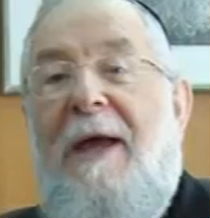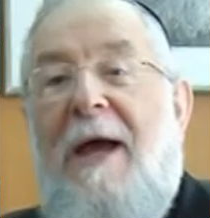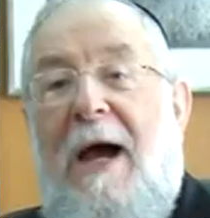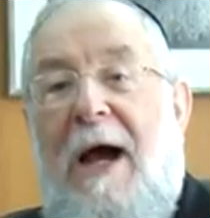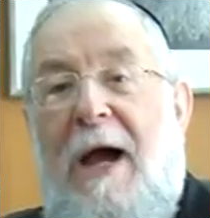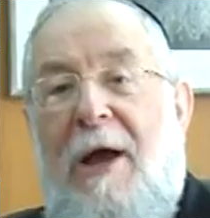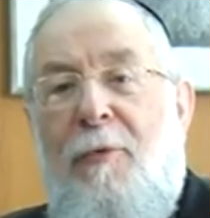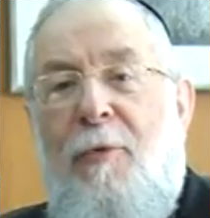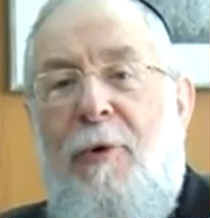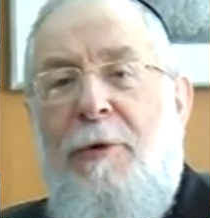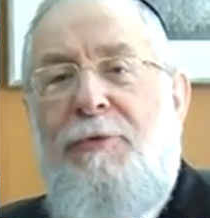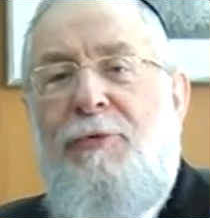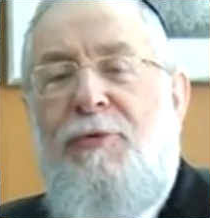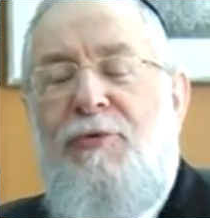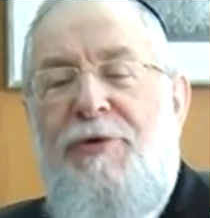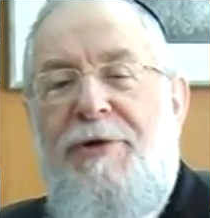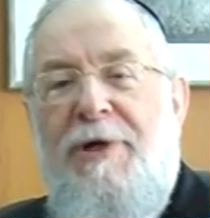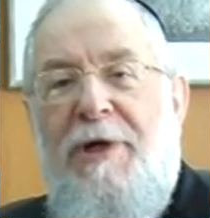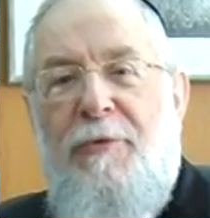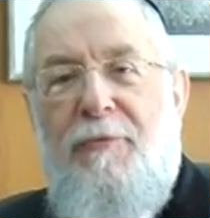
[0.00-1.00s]
I want to
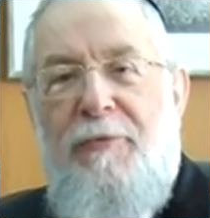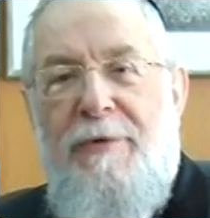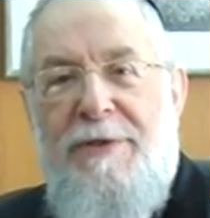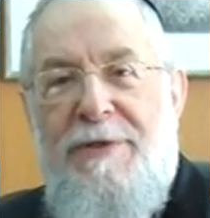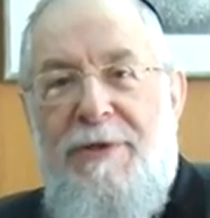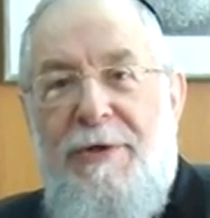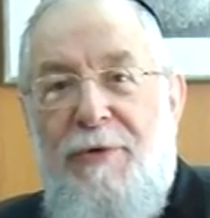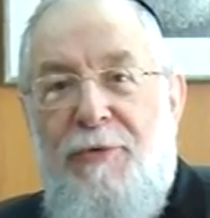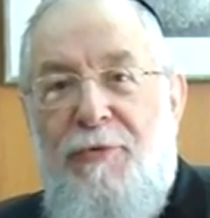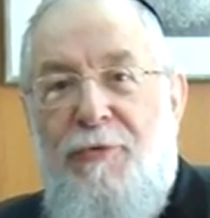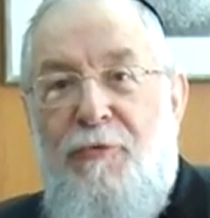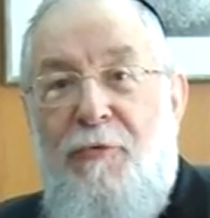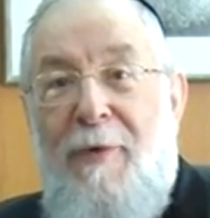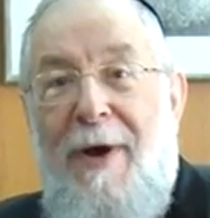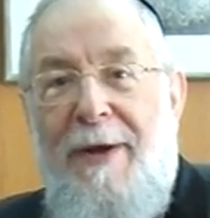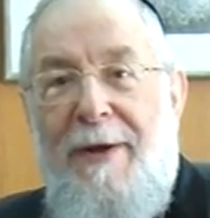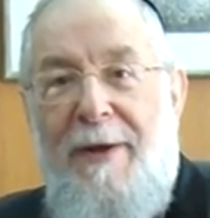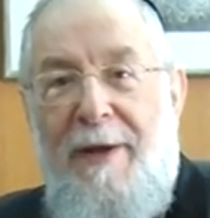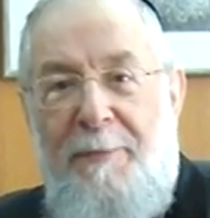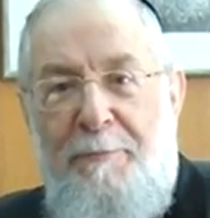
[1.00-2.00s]
share with you
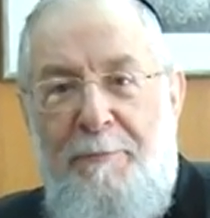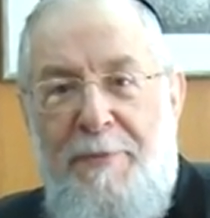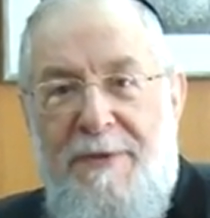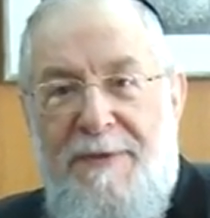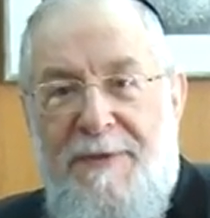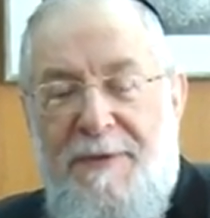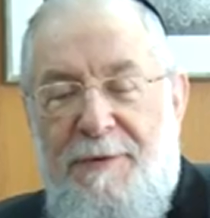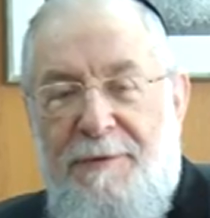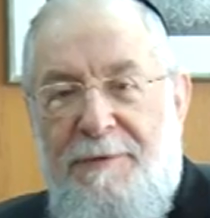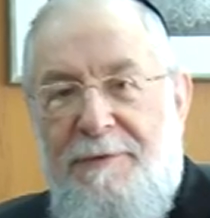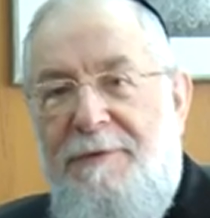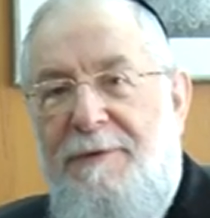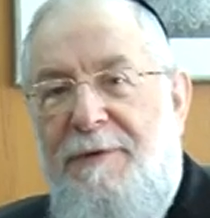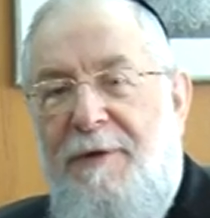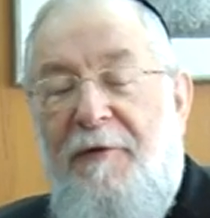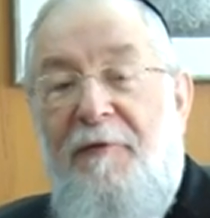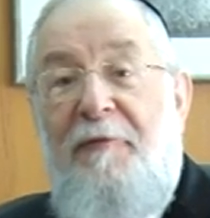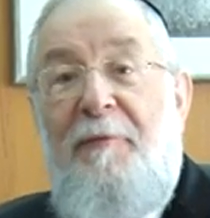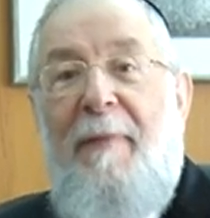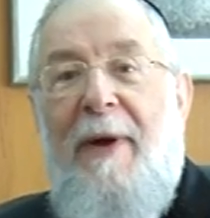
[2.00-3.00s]
one episode
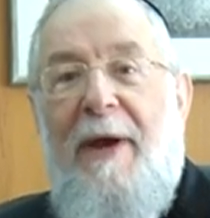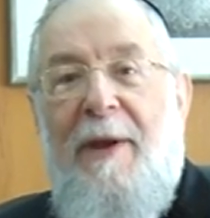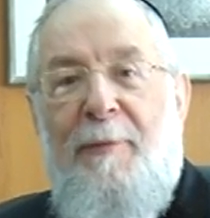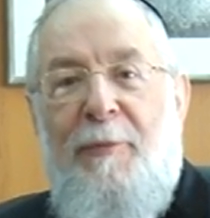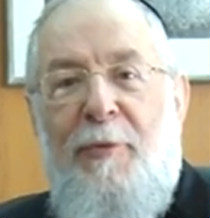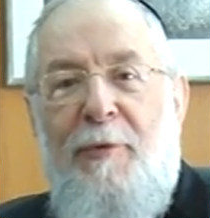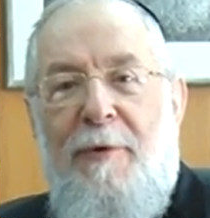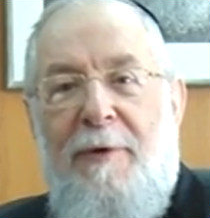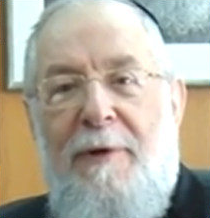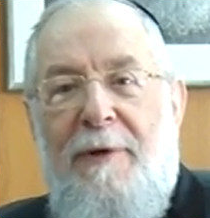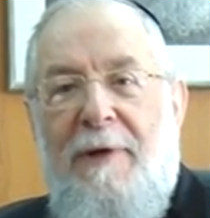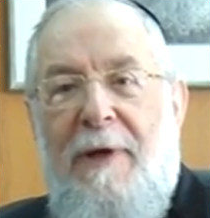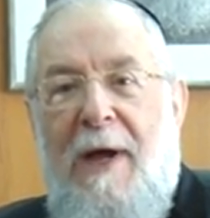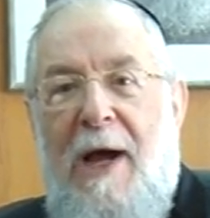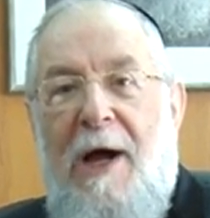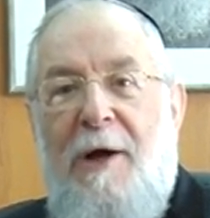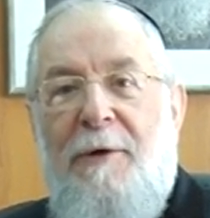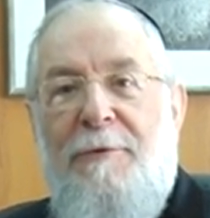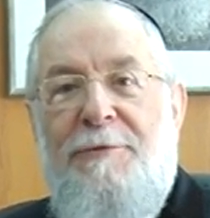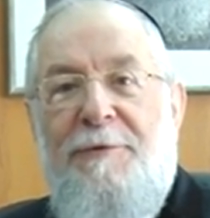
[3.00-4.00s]
of my book,
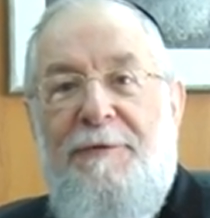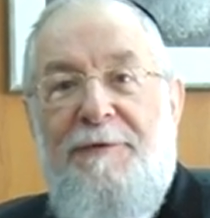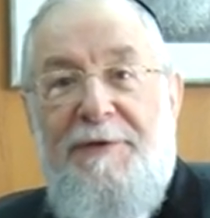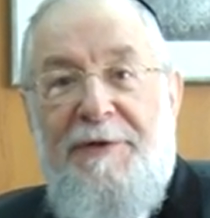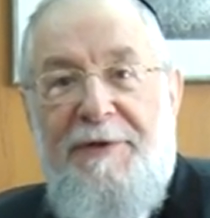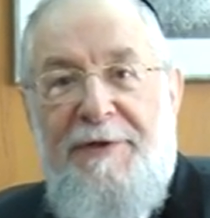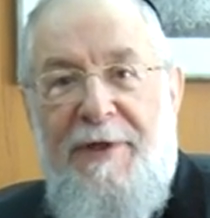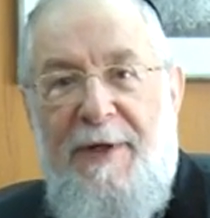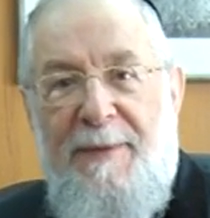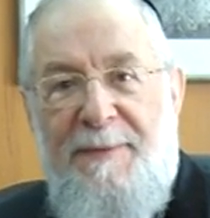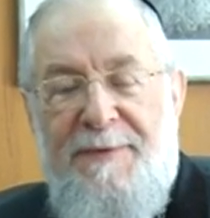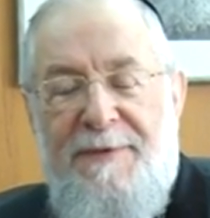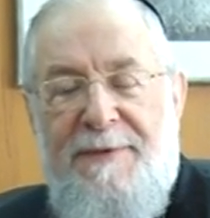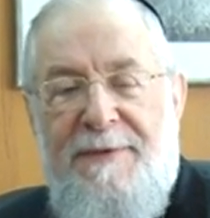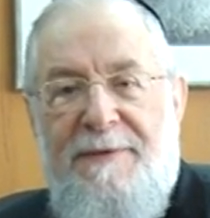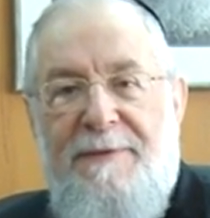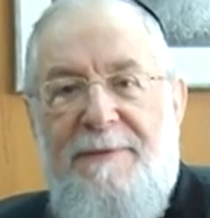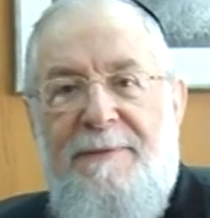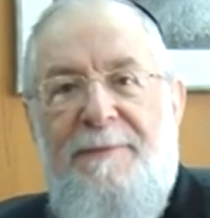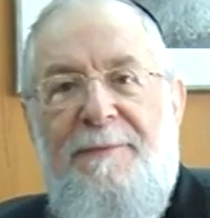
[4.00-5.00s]
Out of the
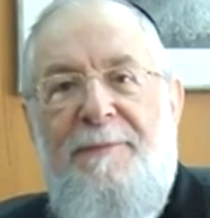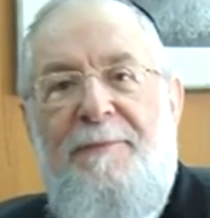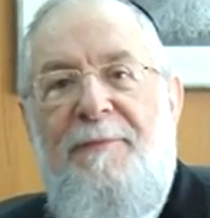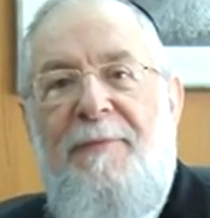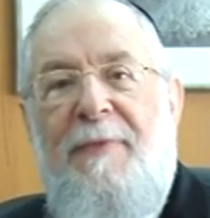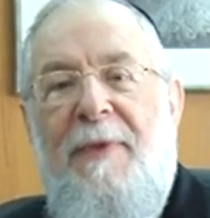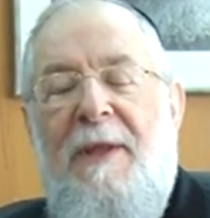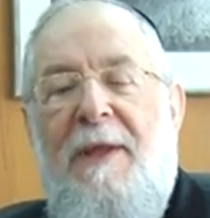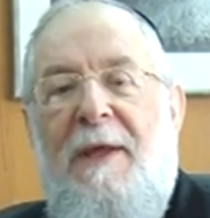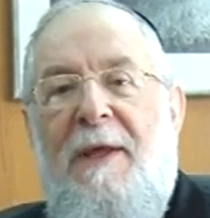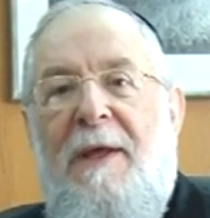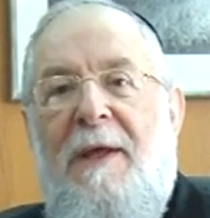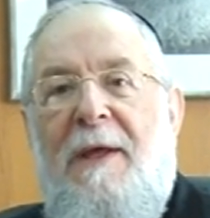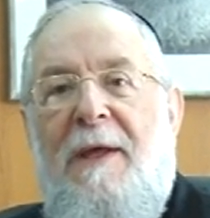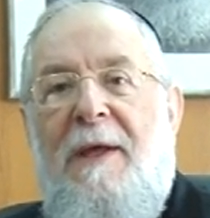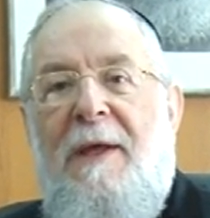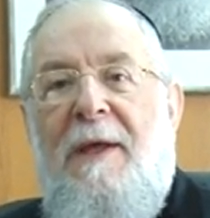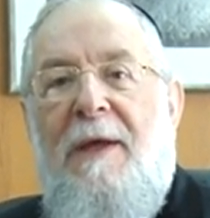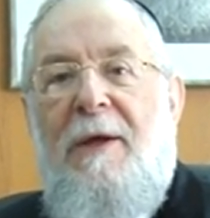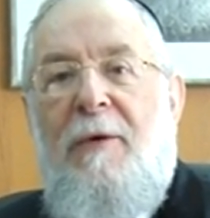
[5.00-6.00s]
Depths.
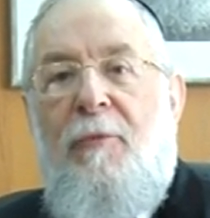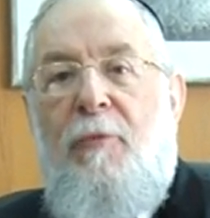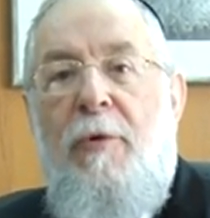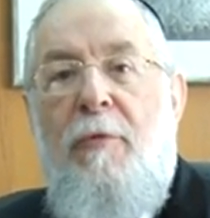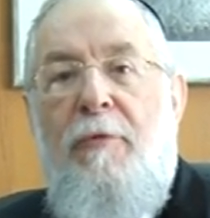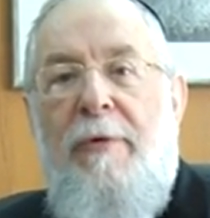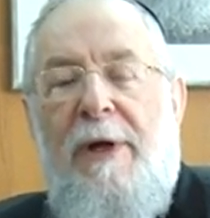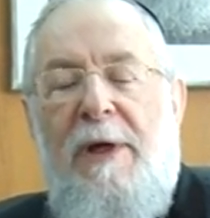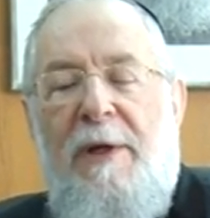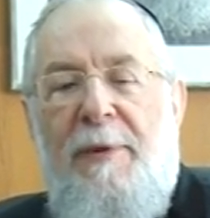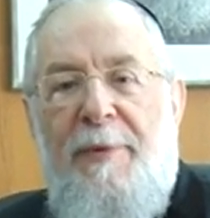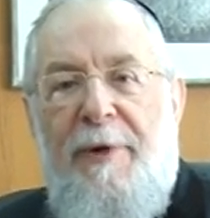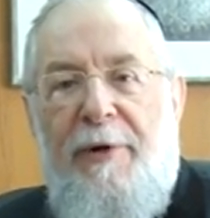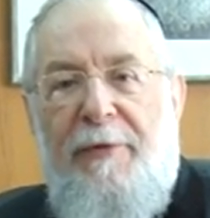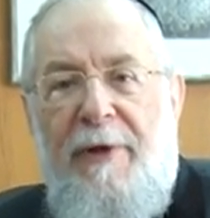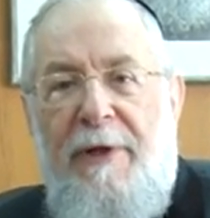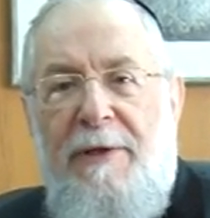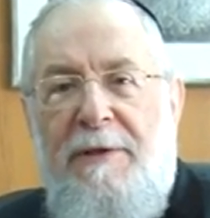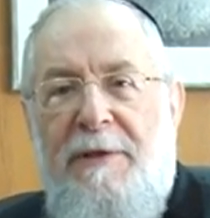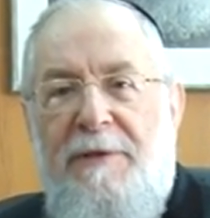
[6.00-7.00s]
We were
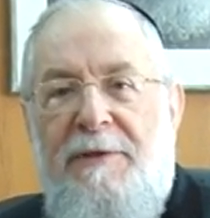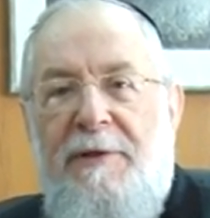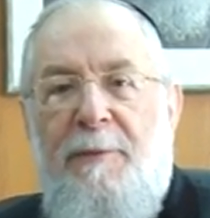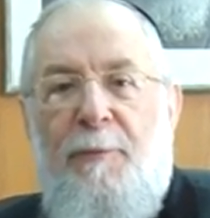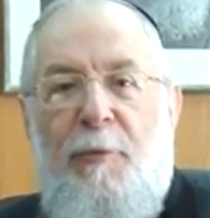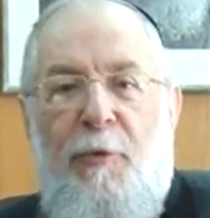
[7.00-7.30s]
liberated in